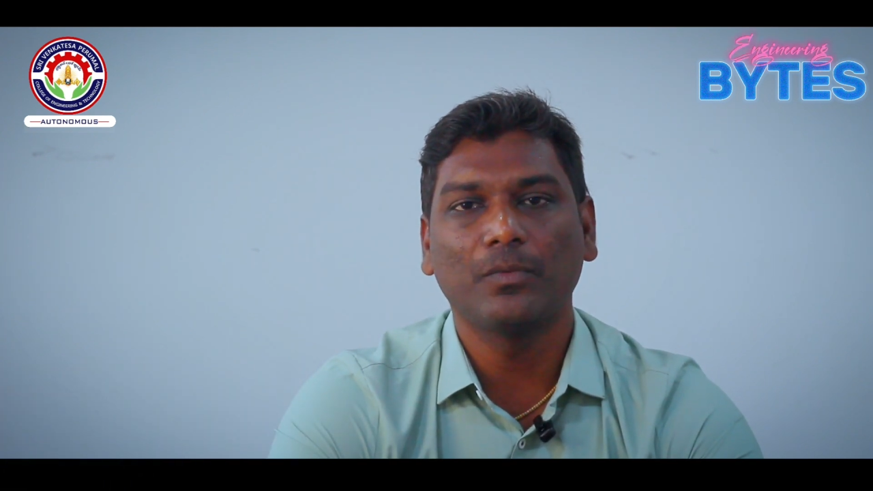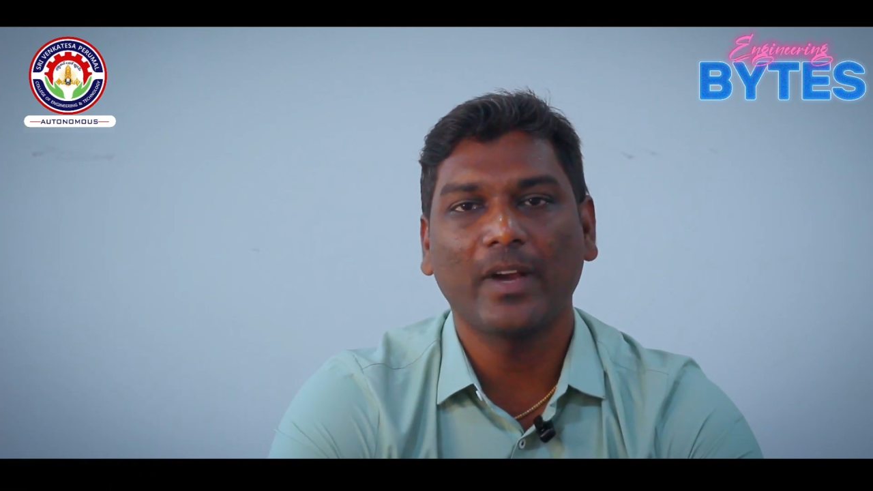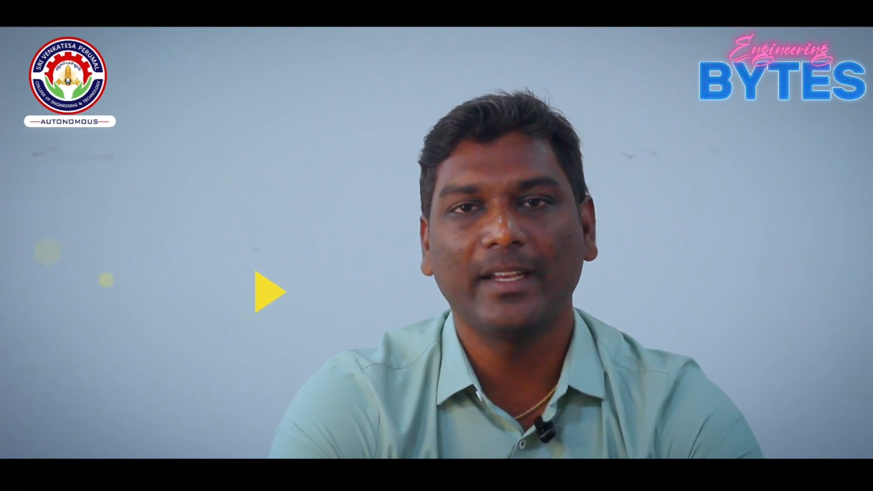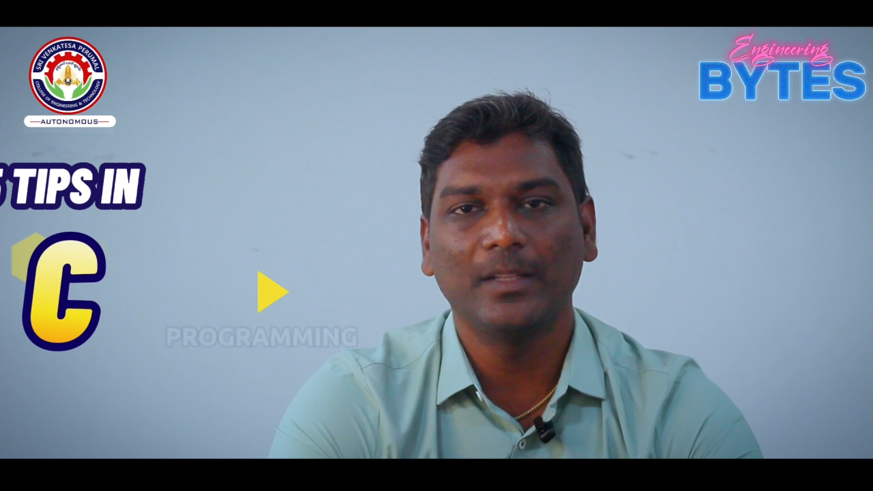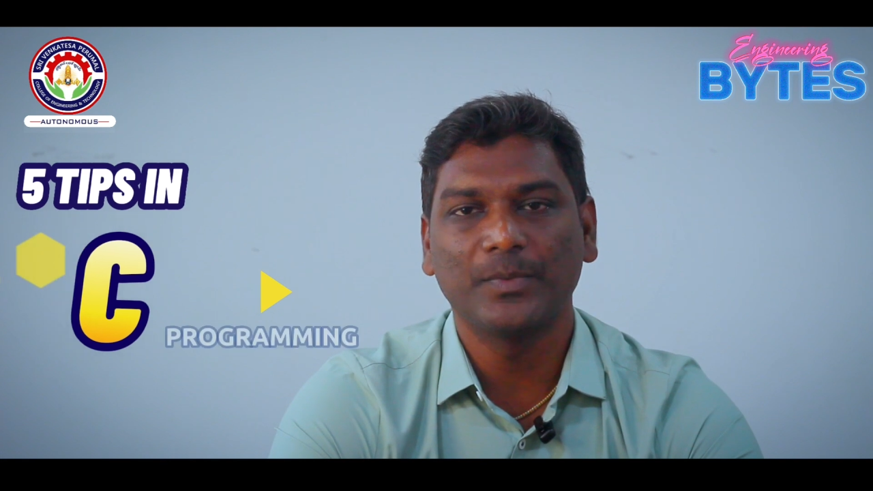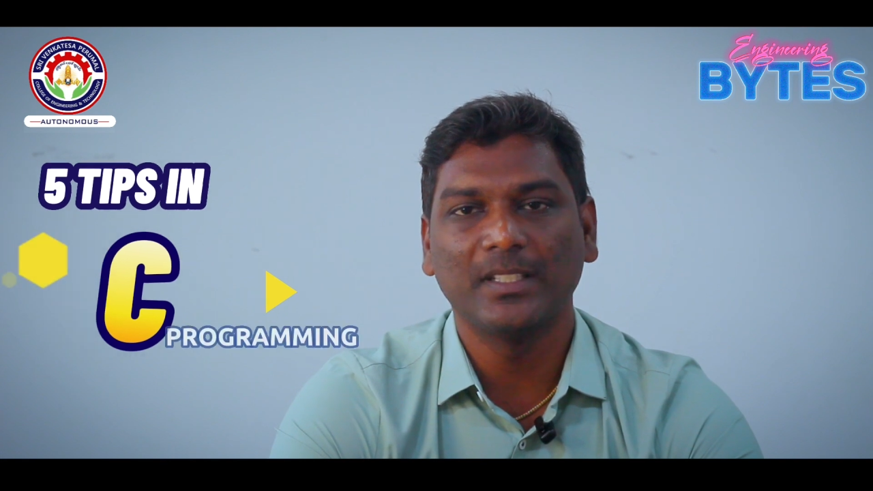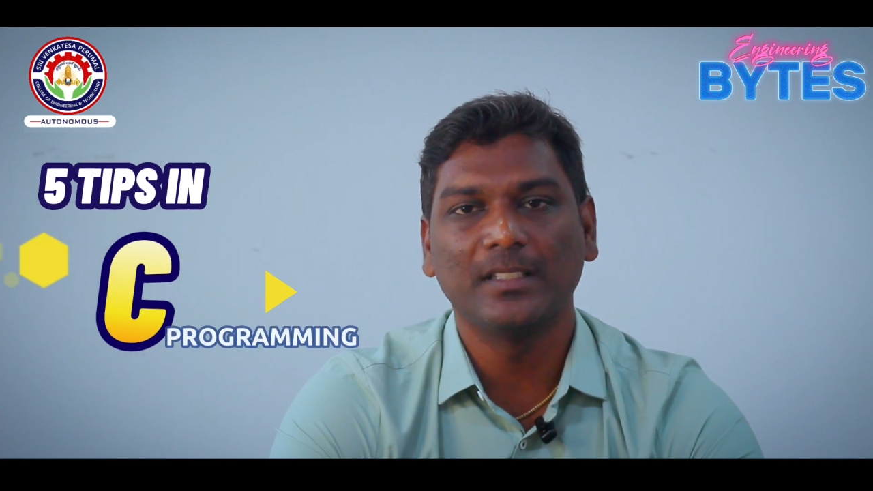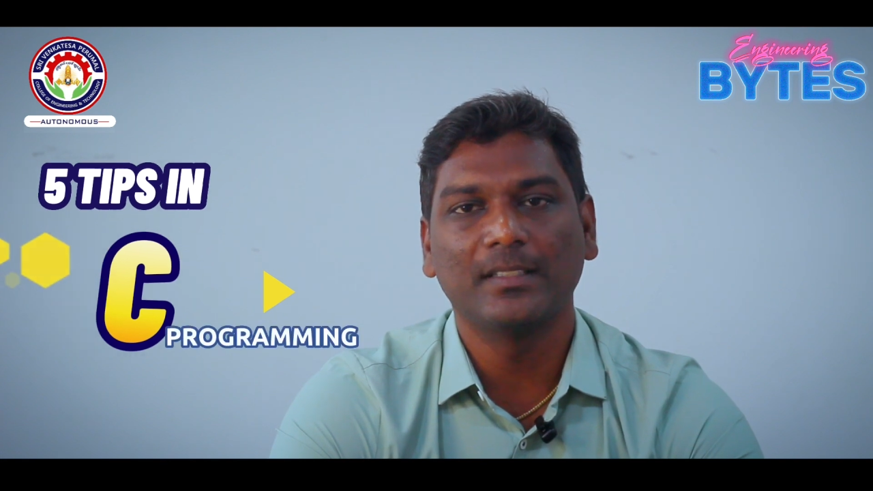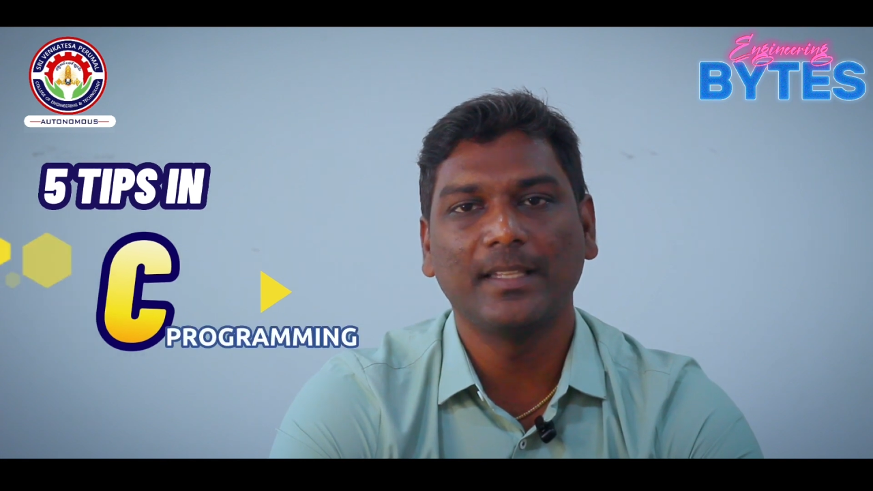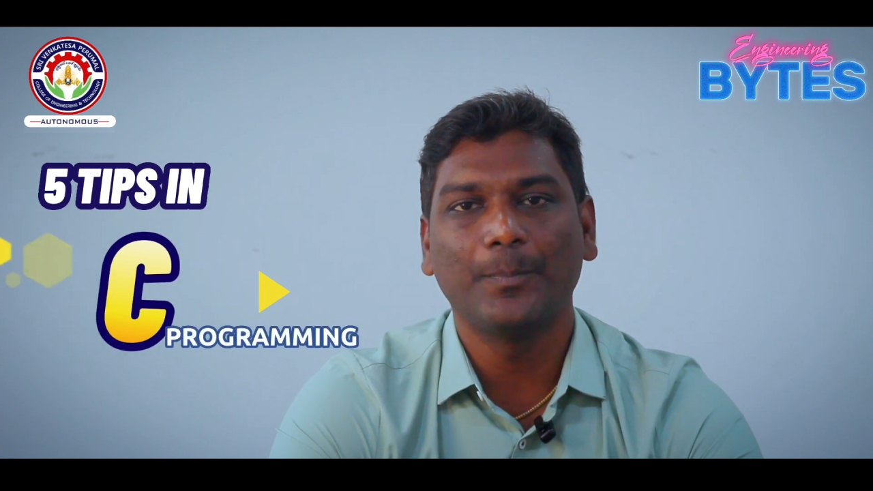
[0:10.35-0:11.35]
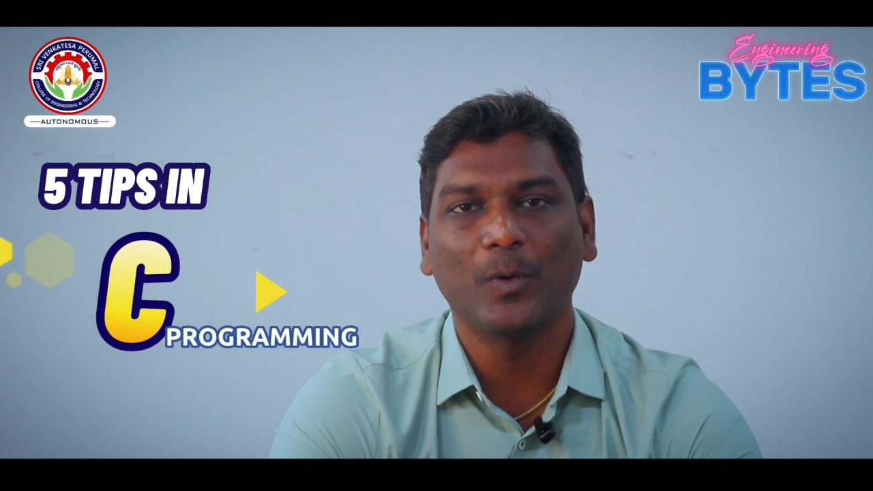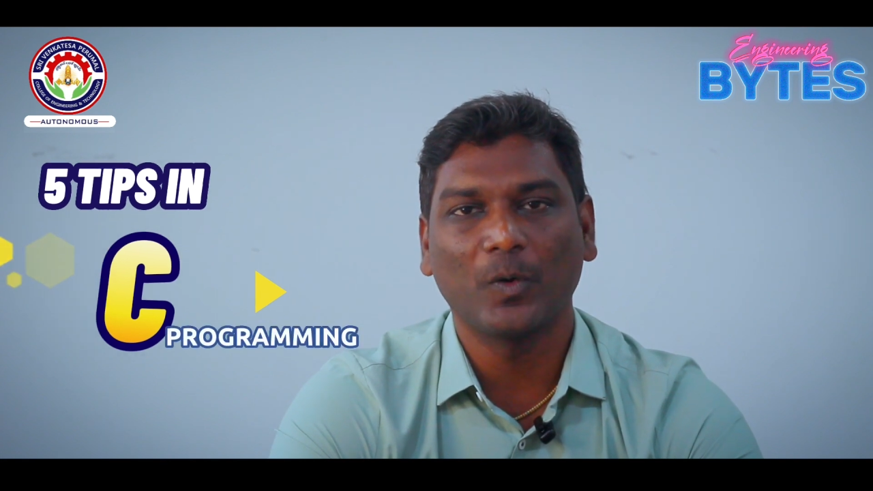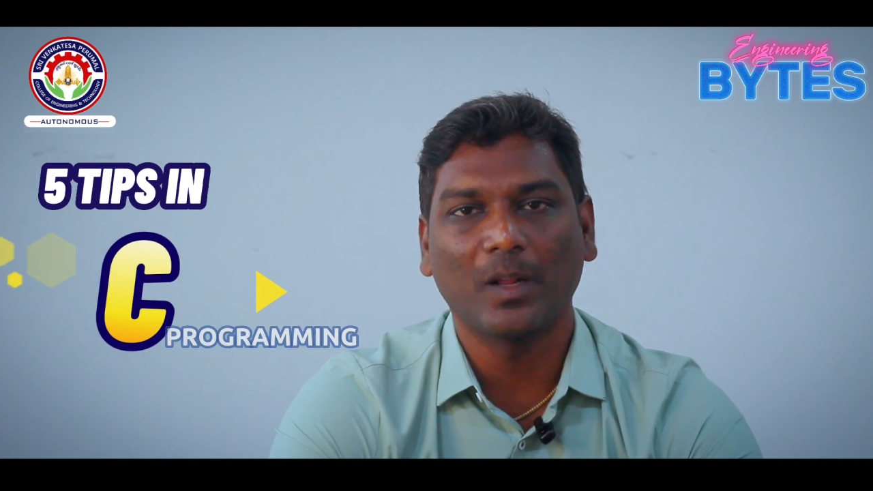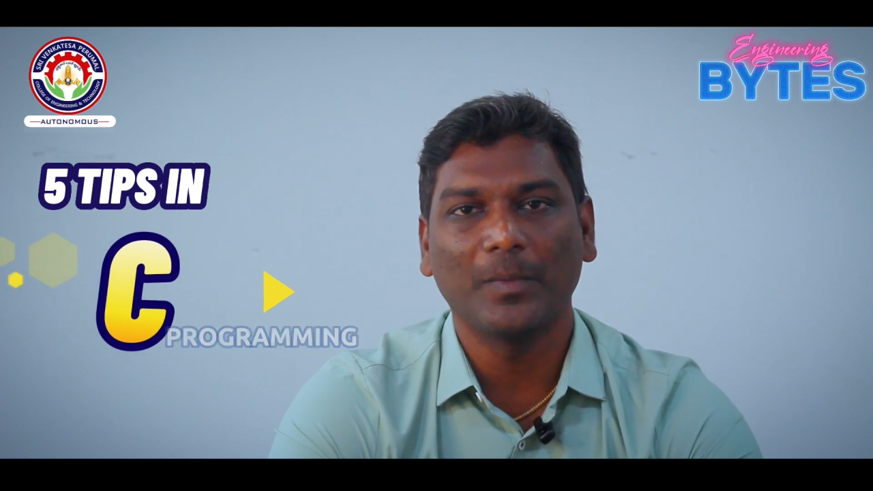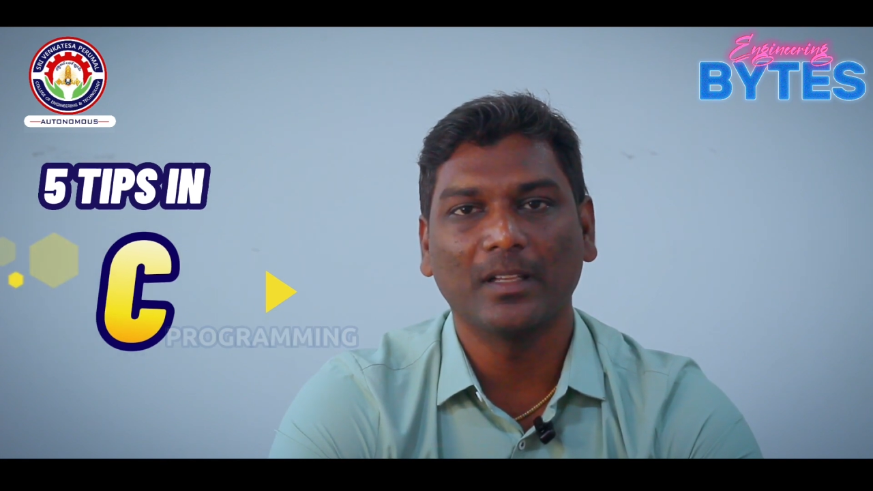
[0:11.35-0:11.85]
5 tips in C
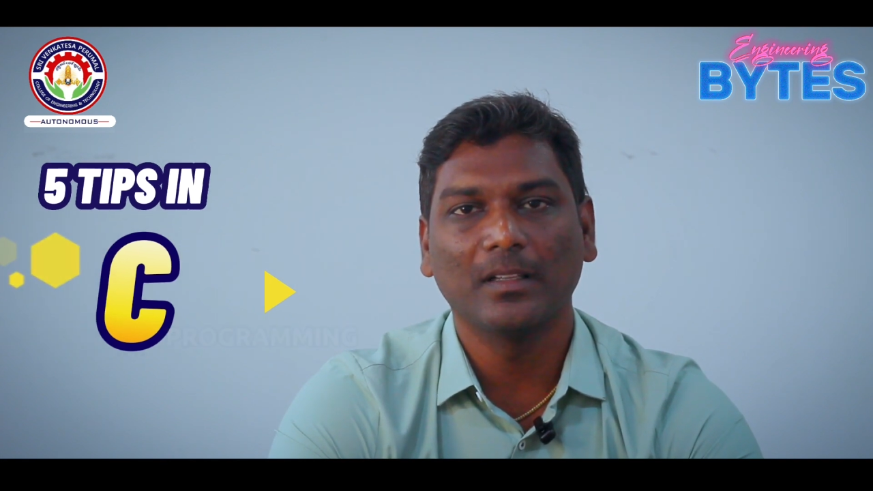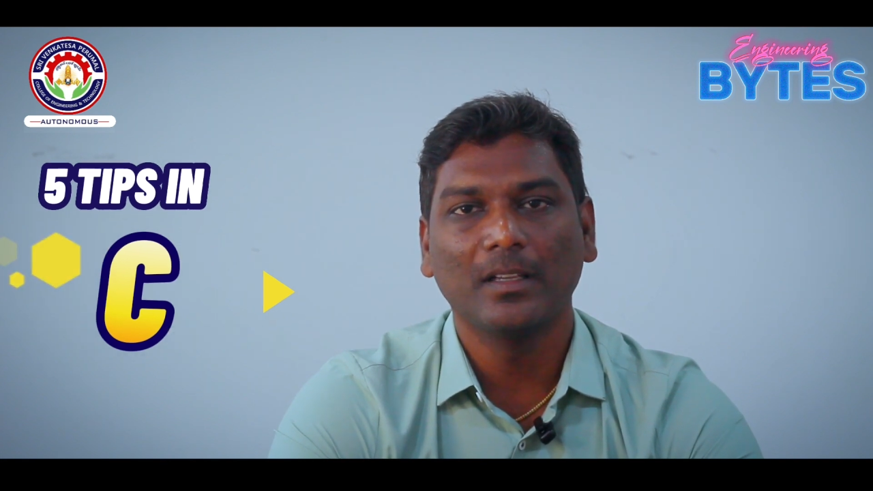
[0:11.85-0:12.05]
programming.